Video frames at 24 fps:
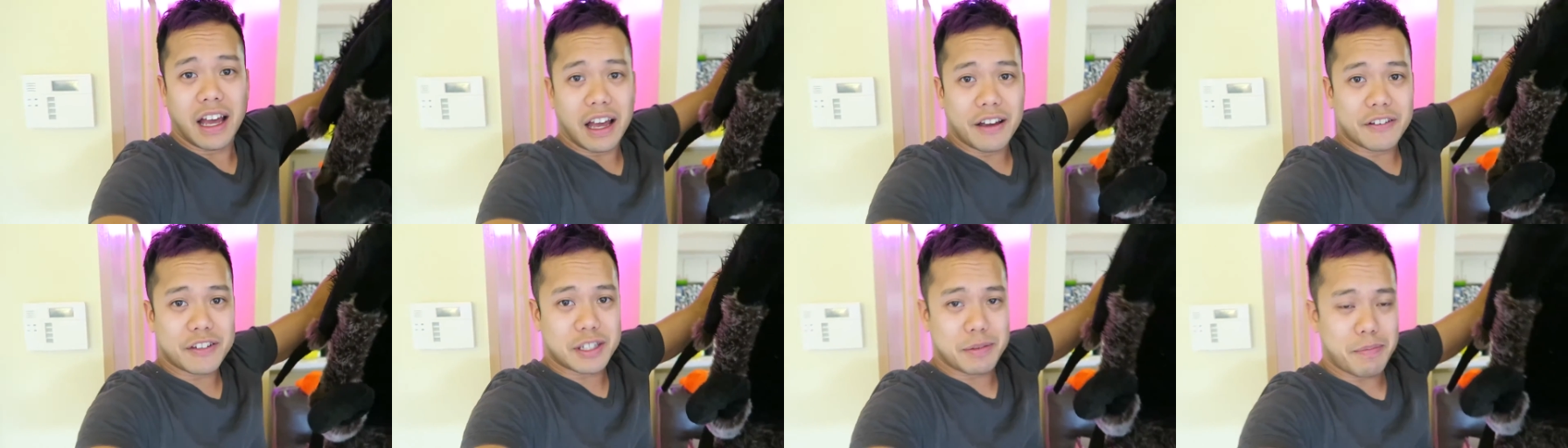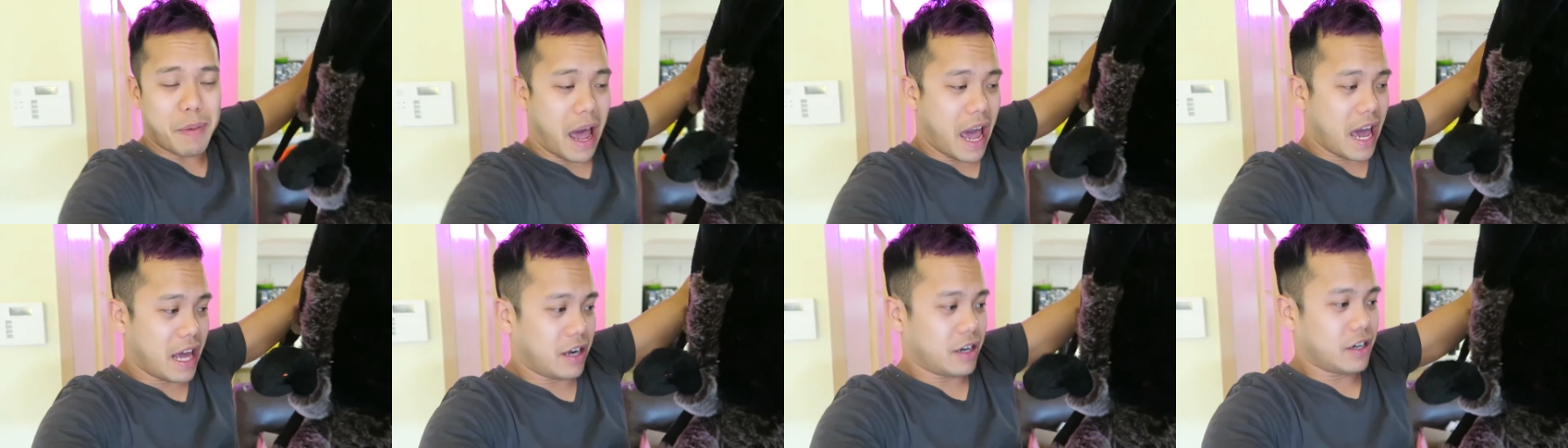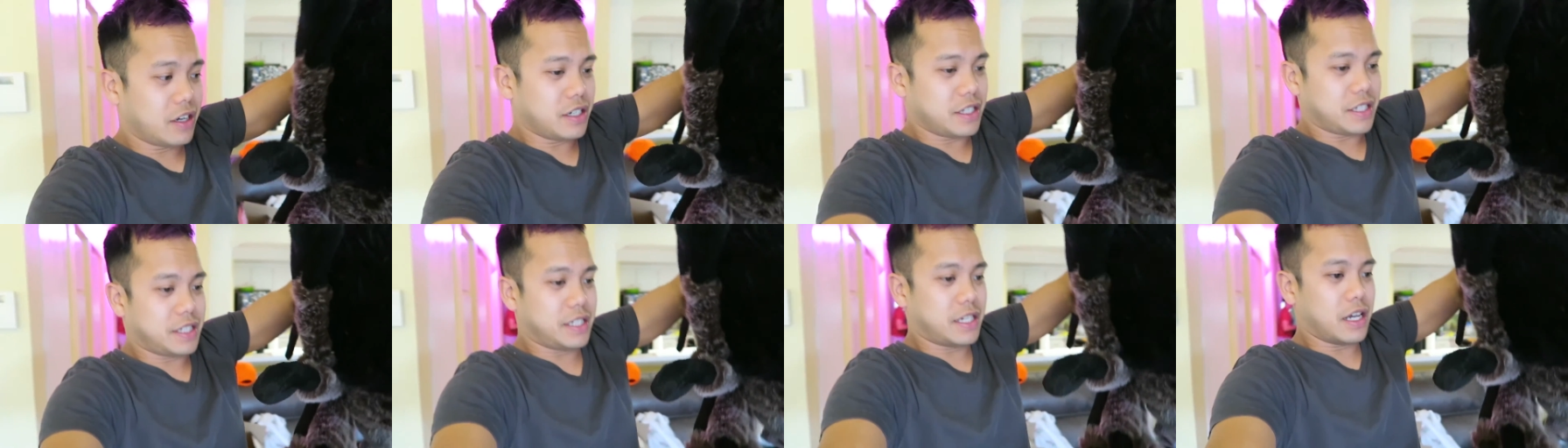of
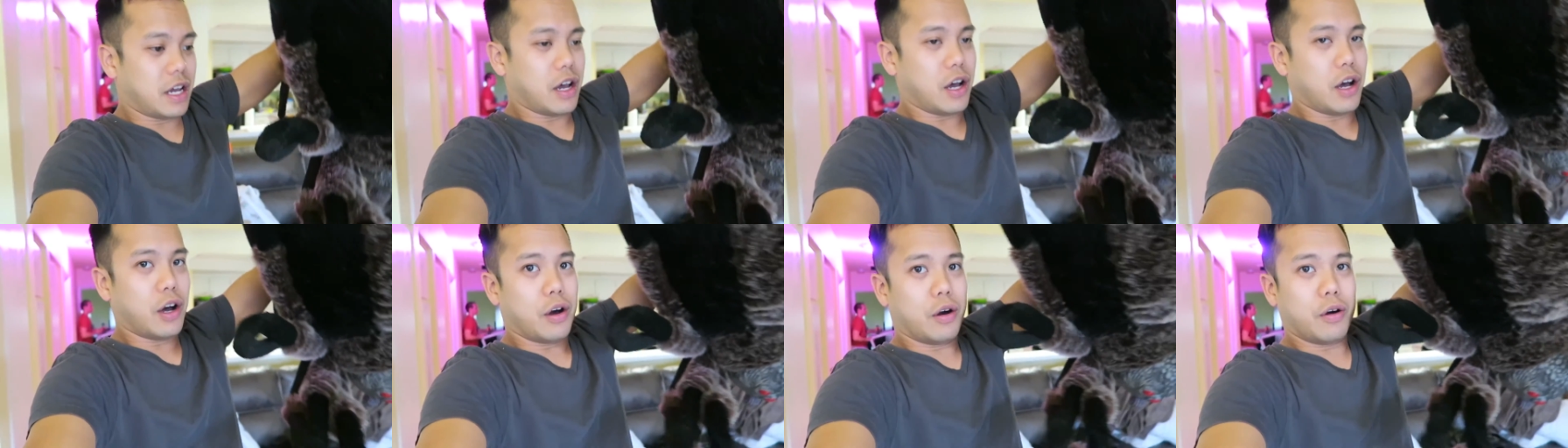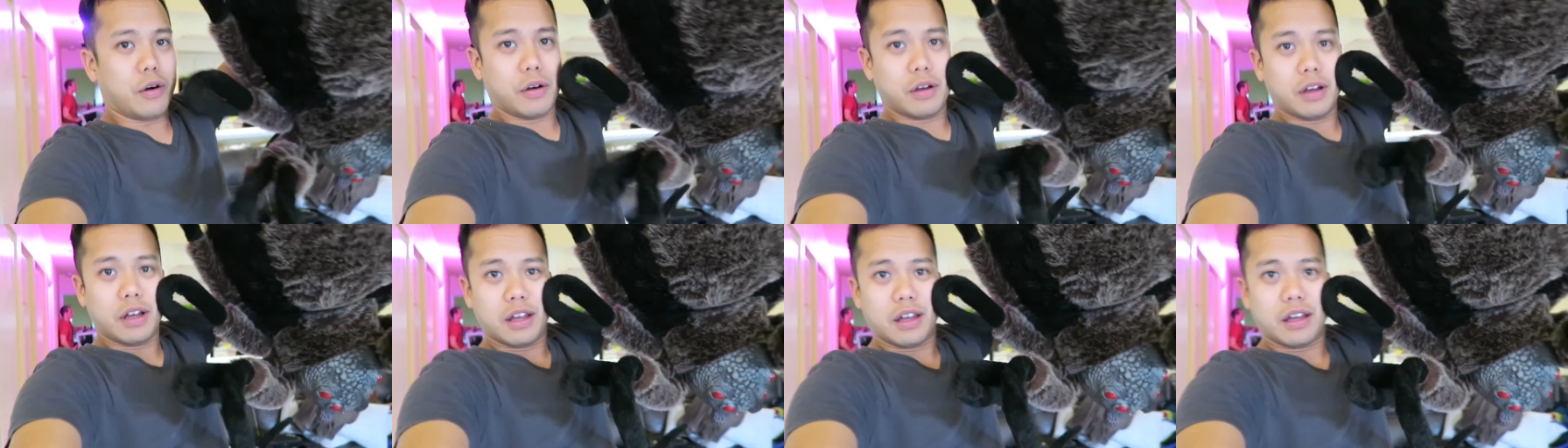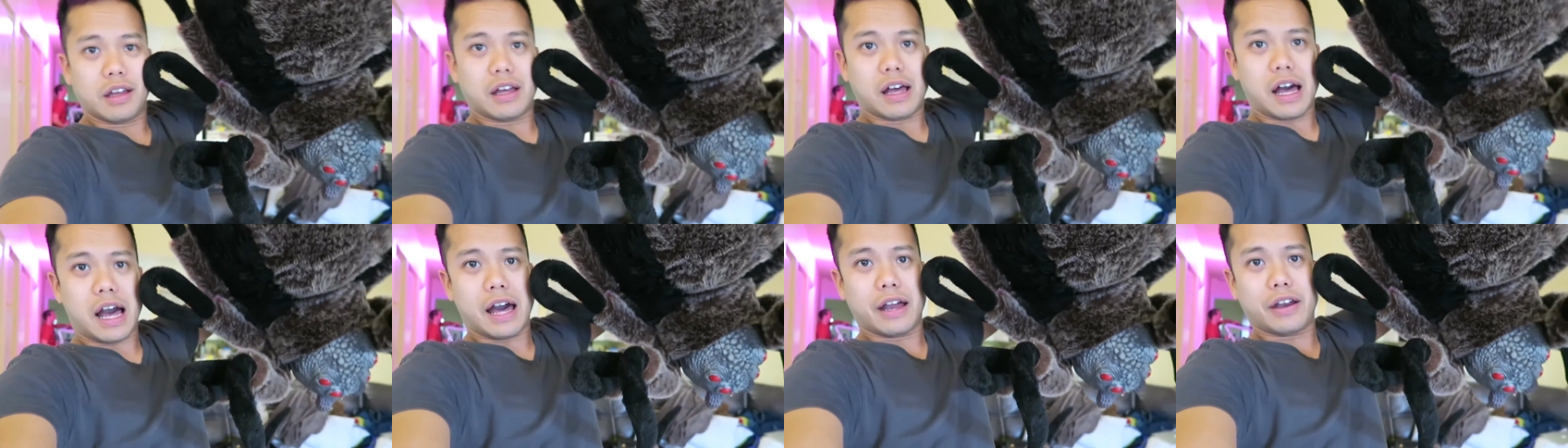spiders, so
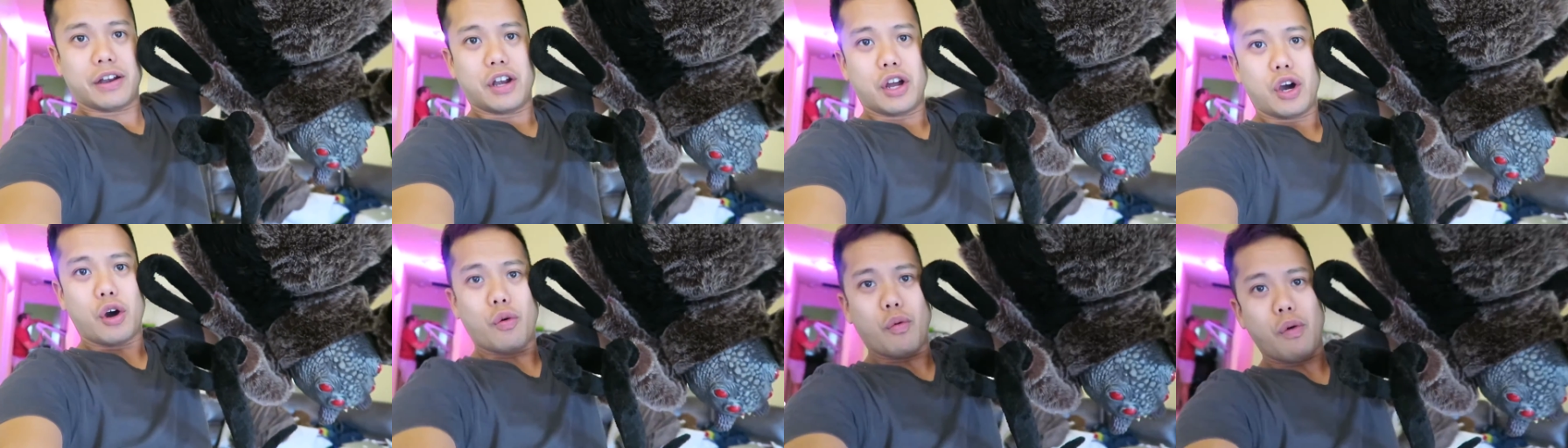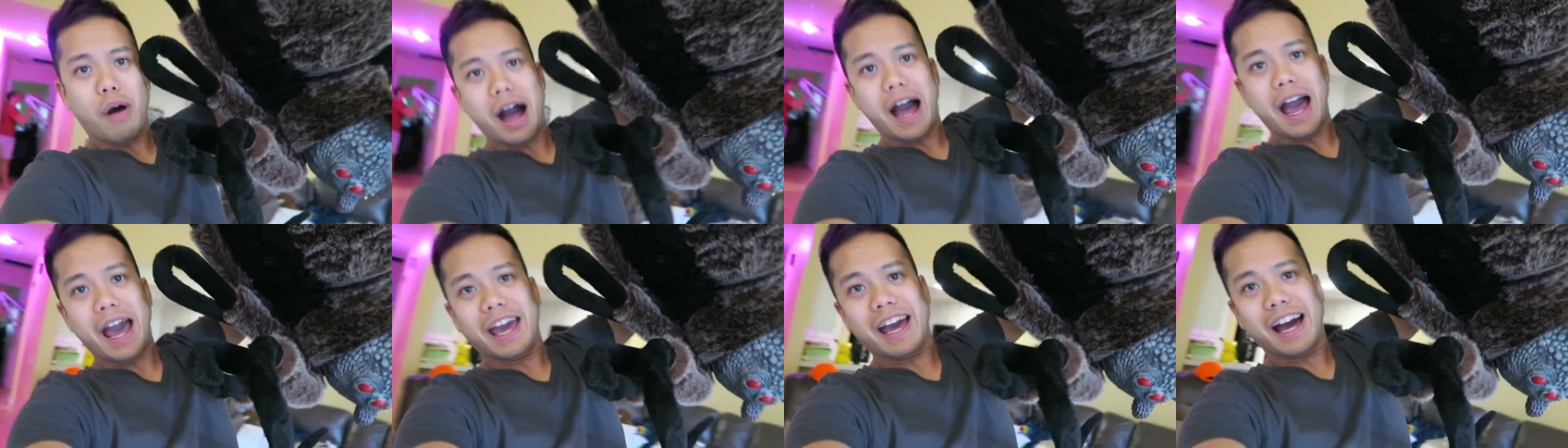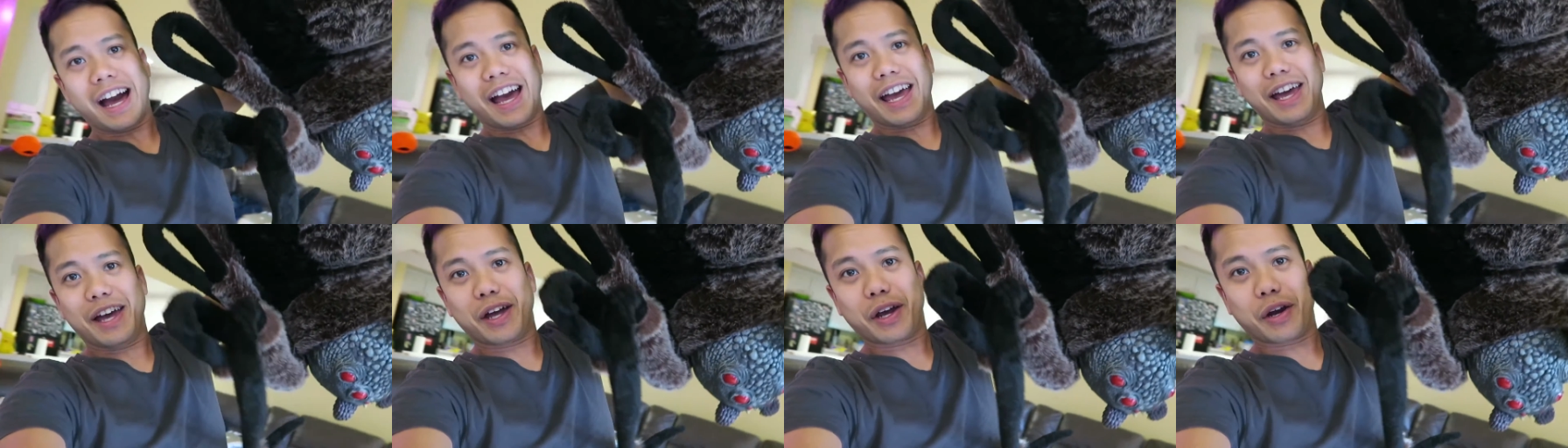I don't know why
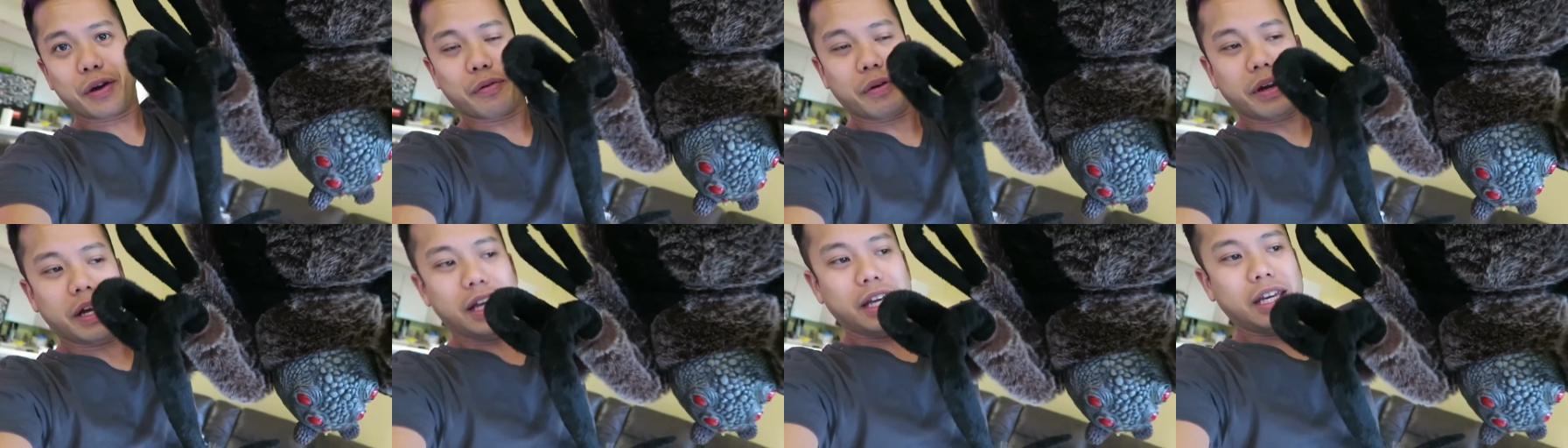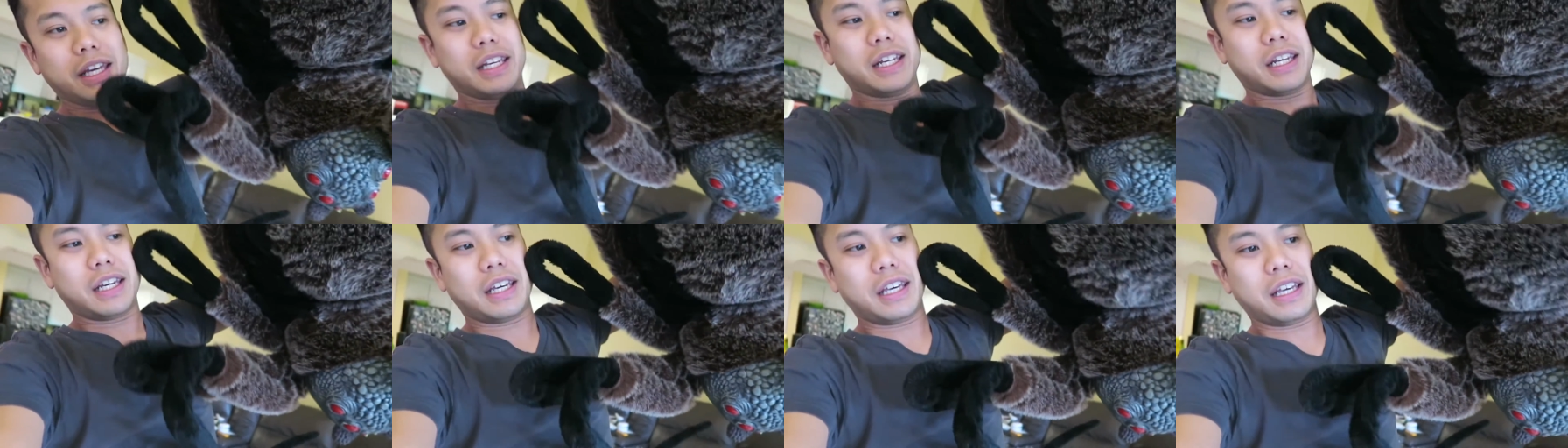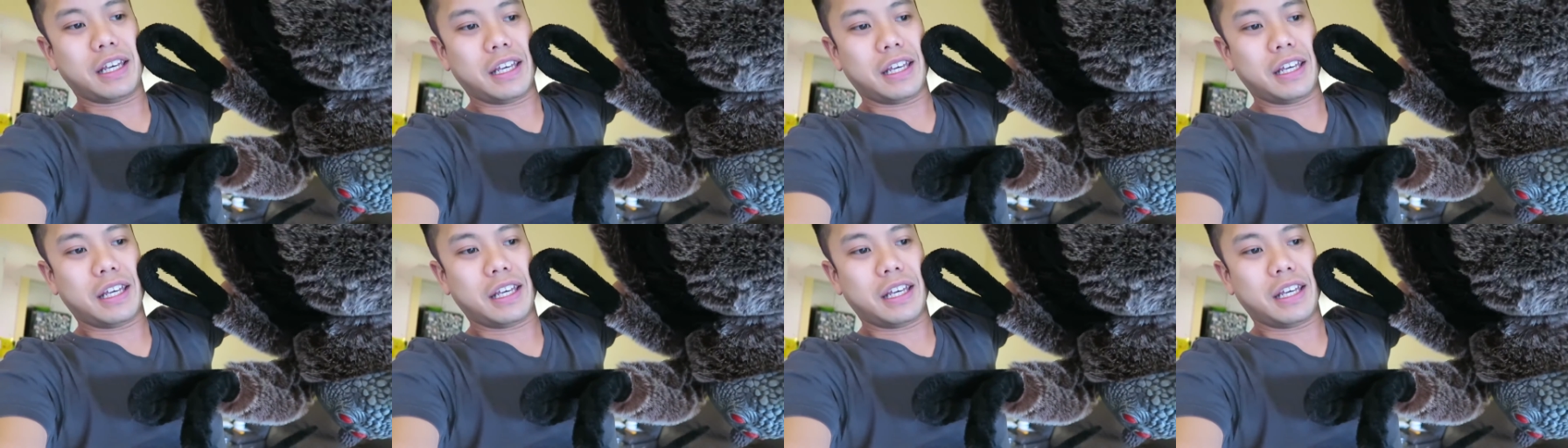I agreed